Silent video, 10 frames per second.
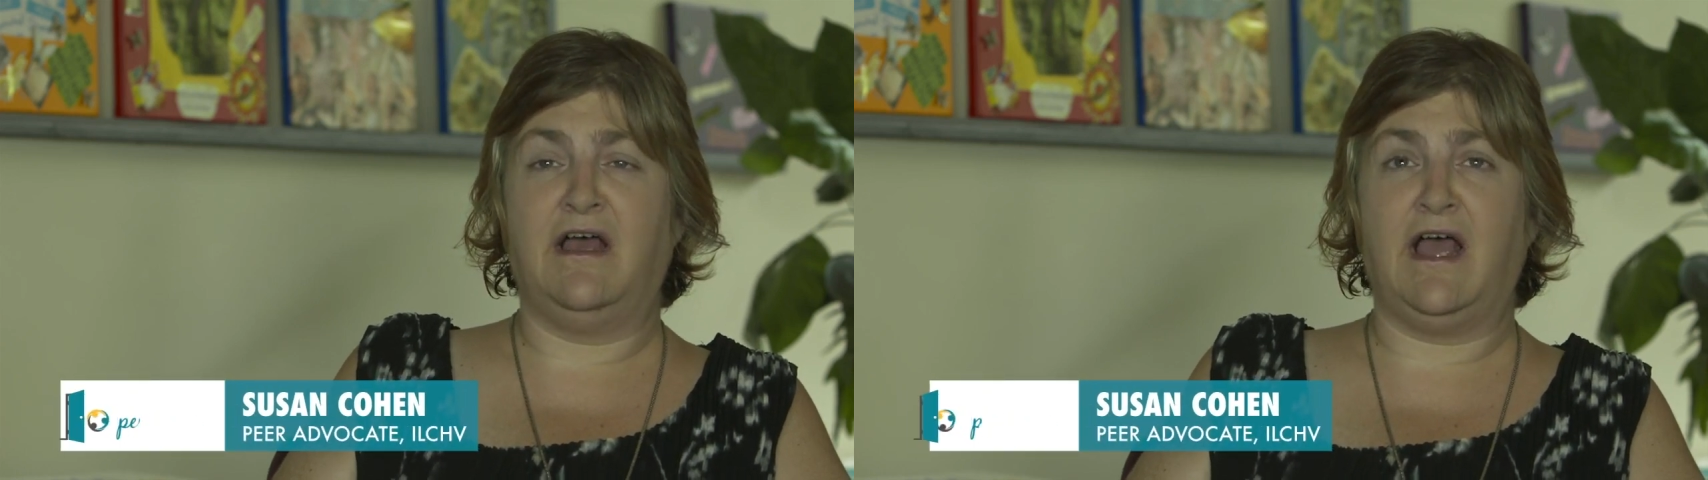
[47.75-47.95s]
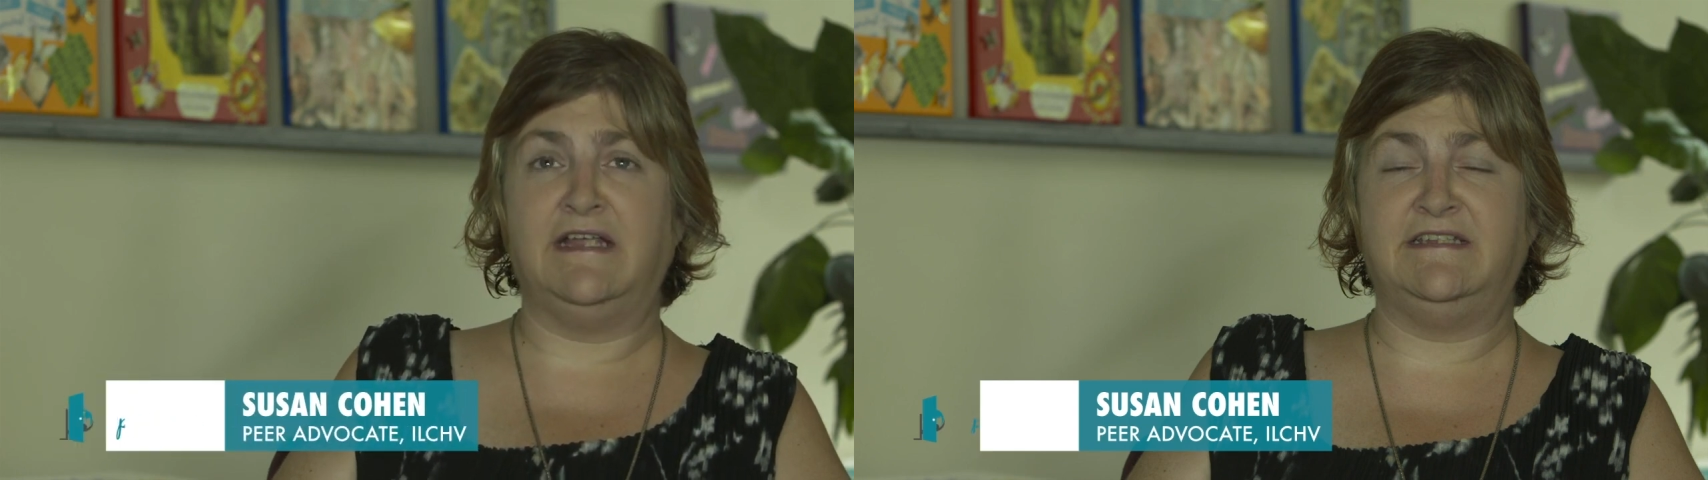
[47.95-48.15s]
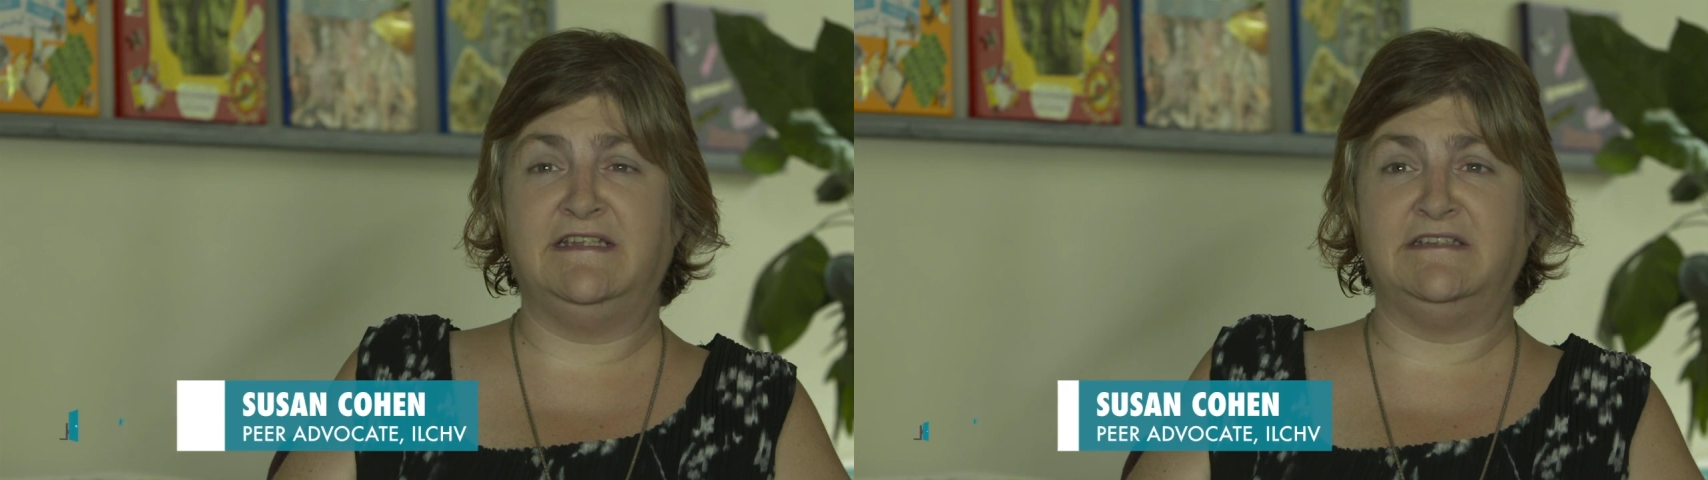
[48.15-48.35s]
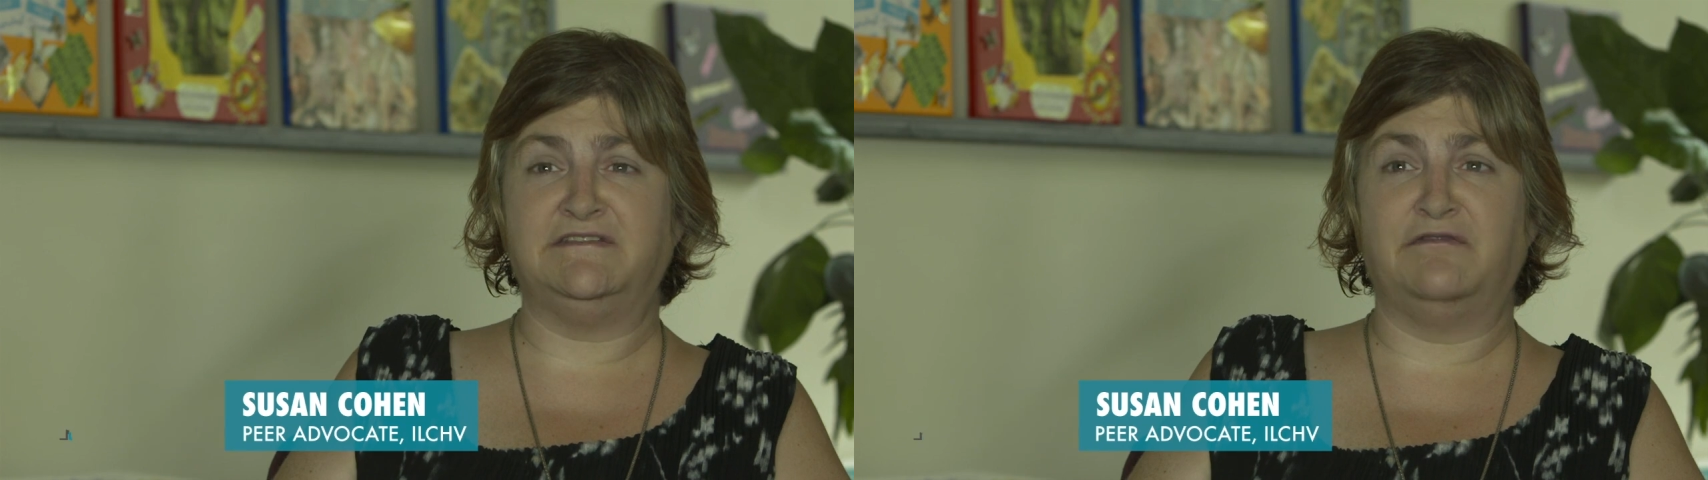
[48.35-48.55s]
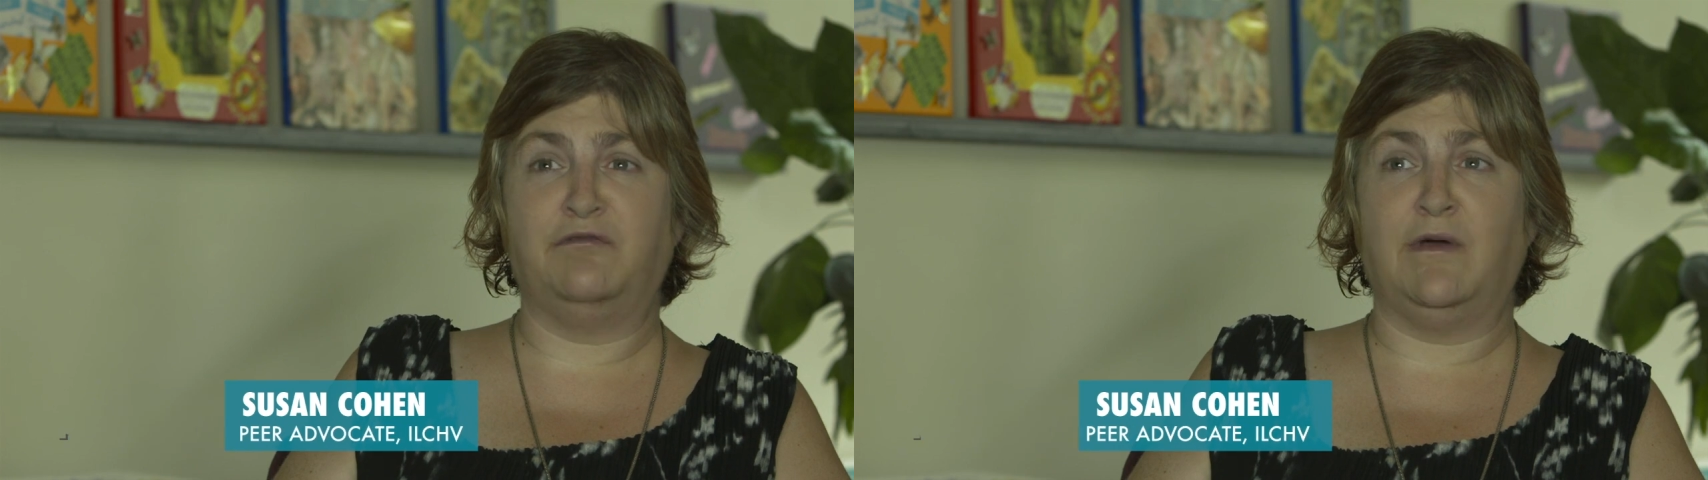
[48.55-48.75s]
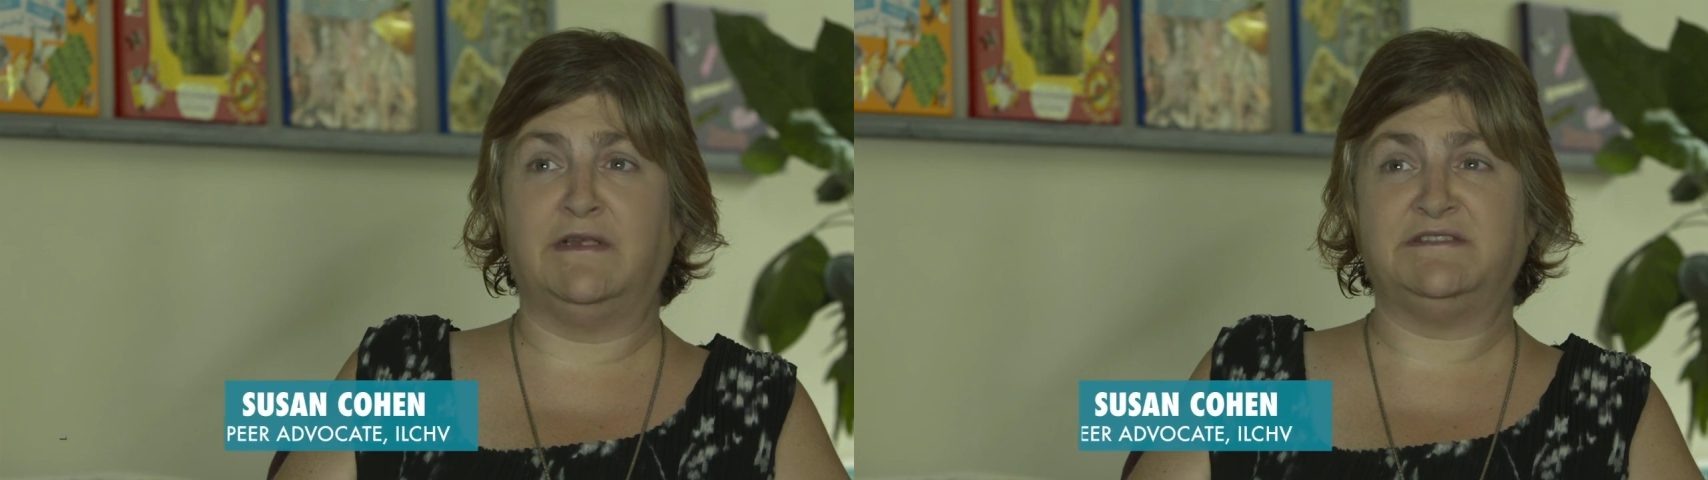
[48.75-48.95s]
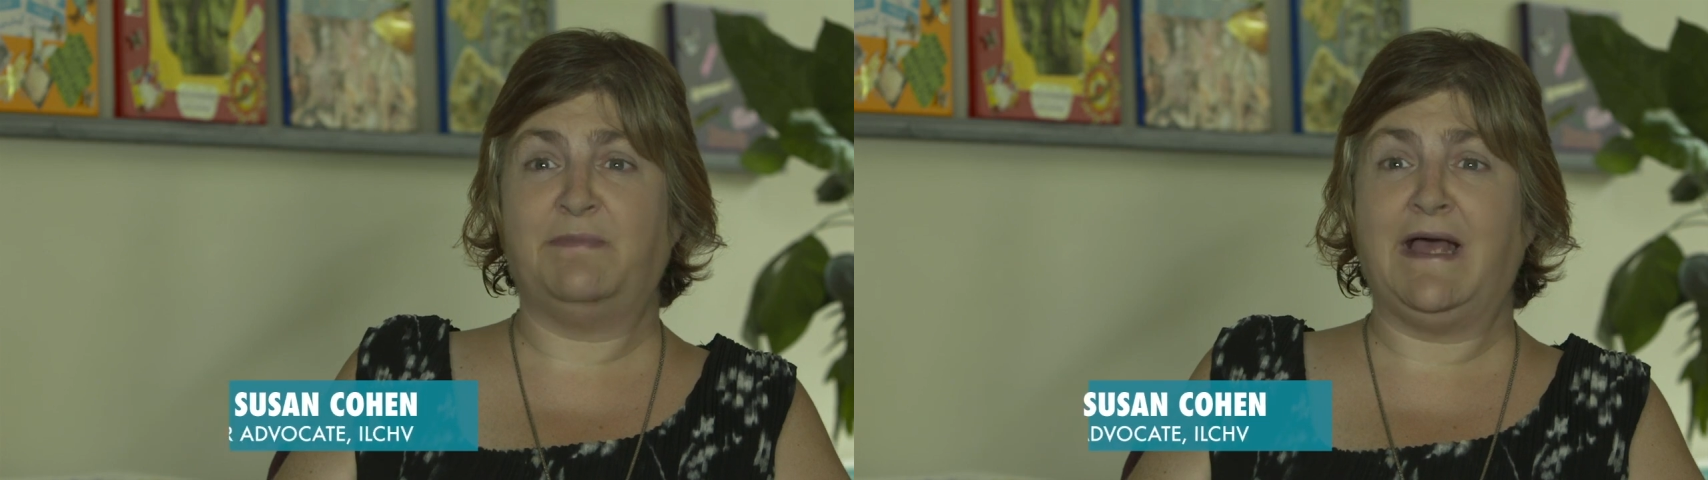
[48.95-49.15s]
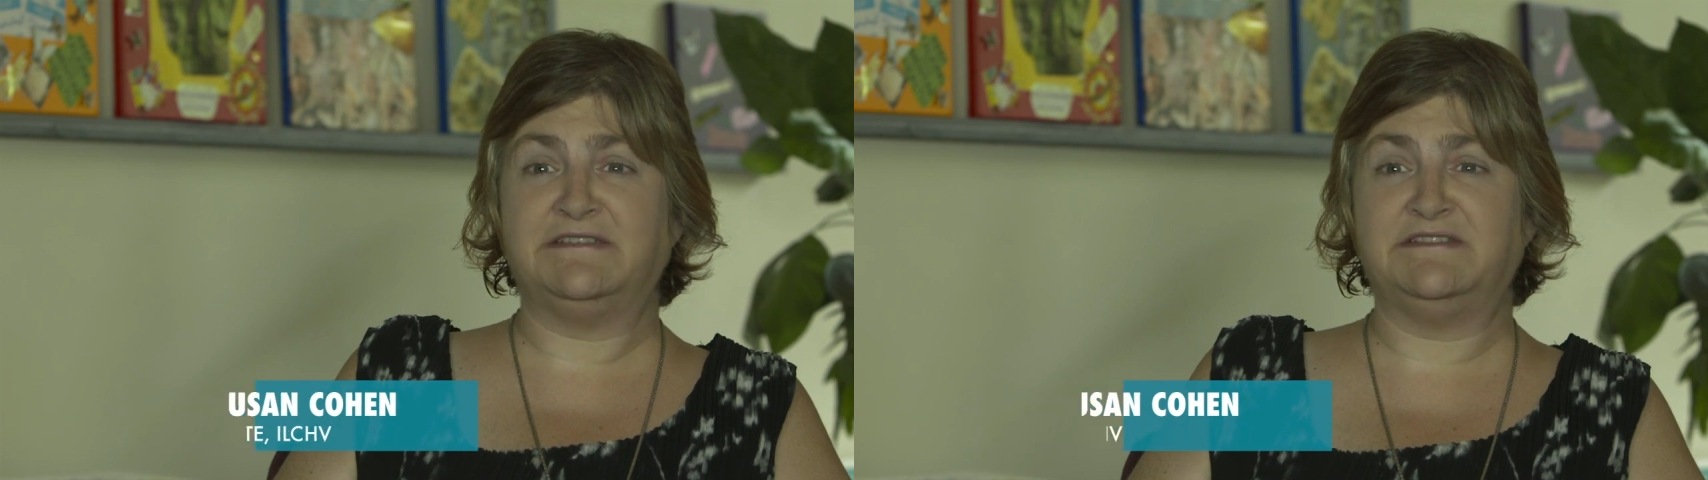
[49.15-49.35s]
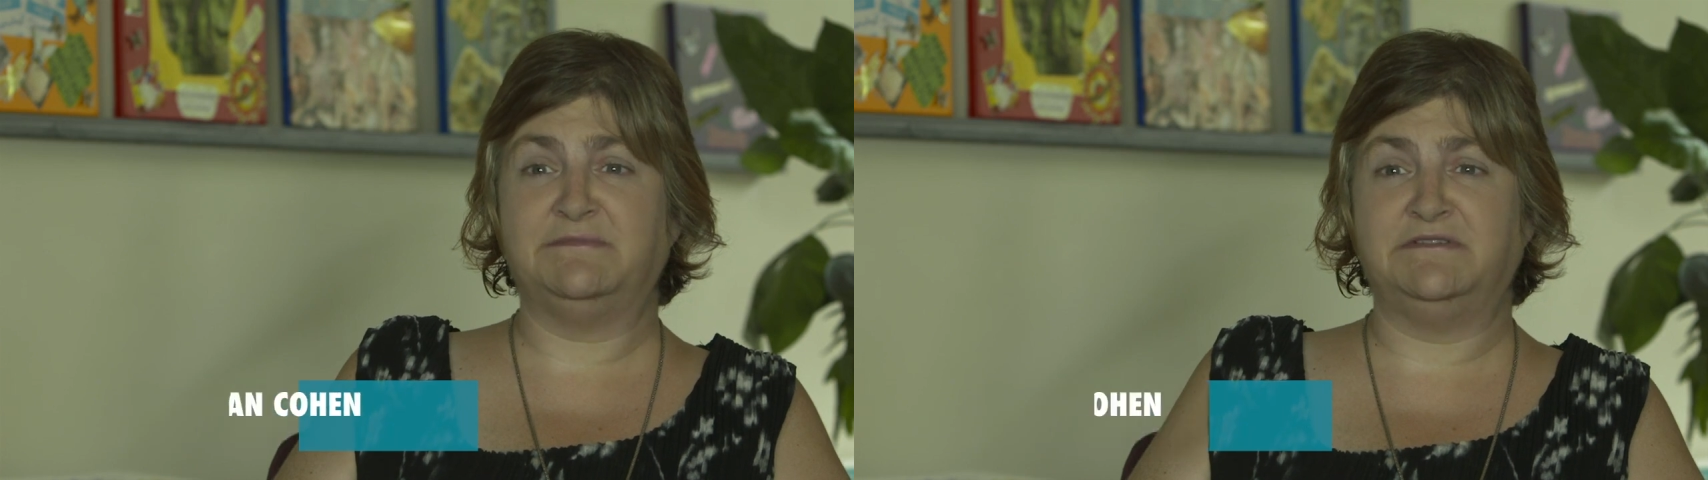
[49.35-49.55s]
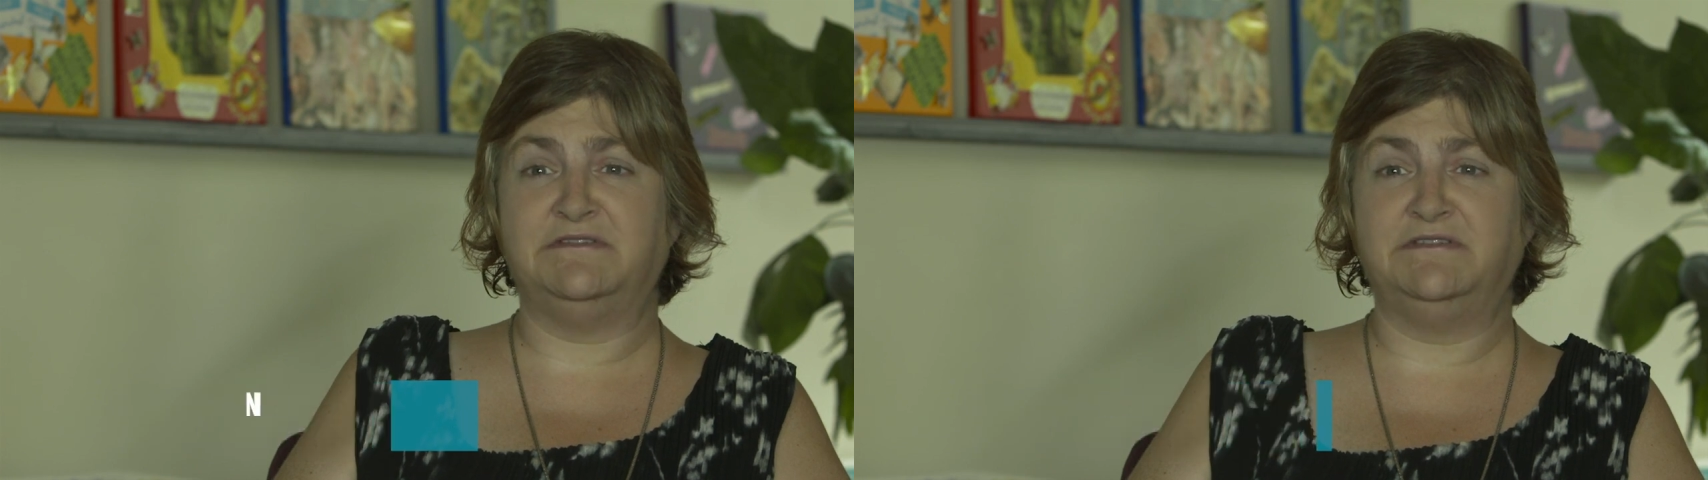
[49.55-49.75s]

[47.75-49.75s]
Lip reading: ideas of what's possible.